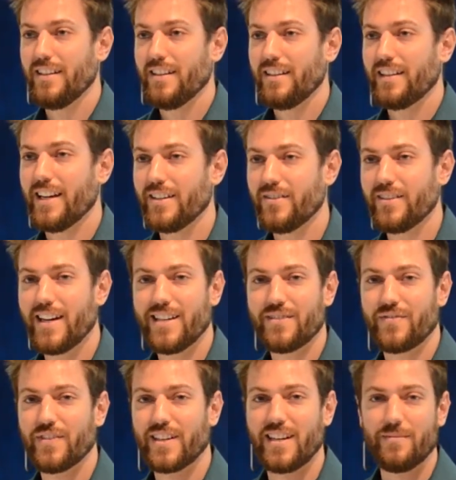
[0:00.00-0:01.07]
Thank you guys
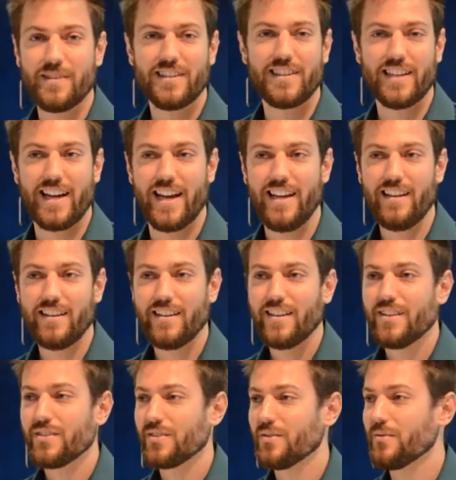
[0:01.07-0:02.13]
for coming today.
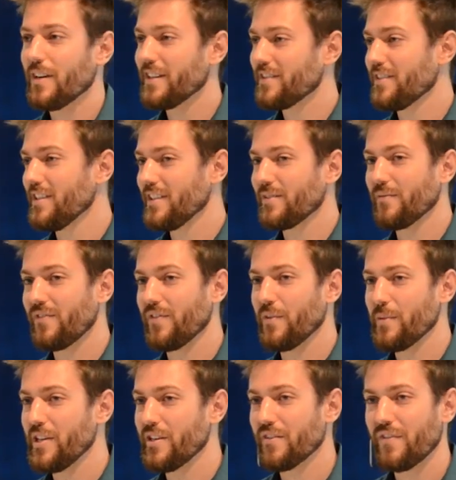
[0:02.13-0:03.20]
So I see some
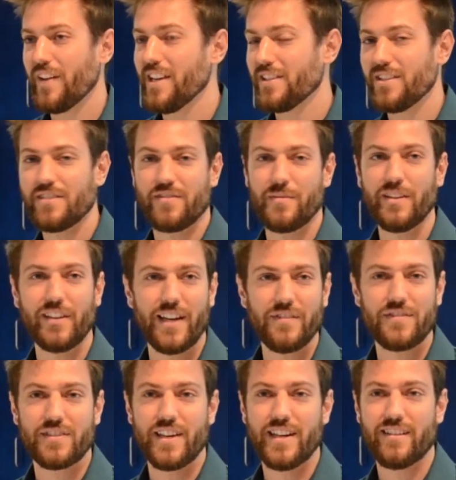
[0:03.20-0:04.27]
familiar faces from the
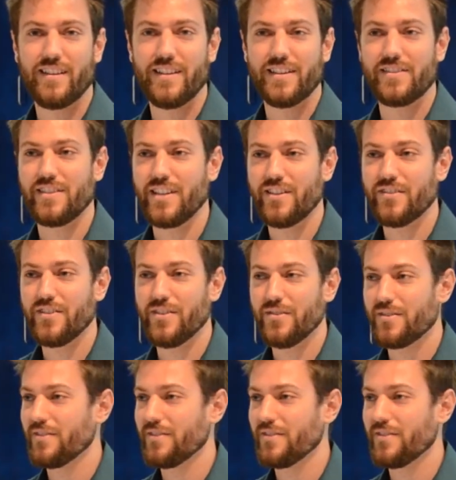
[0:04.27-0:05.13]
Life Center and the Senior U,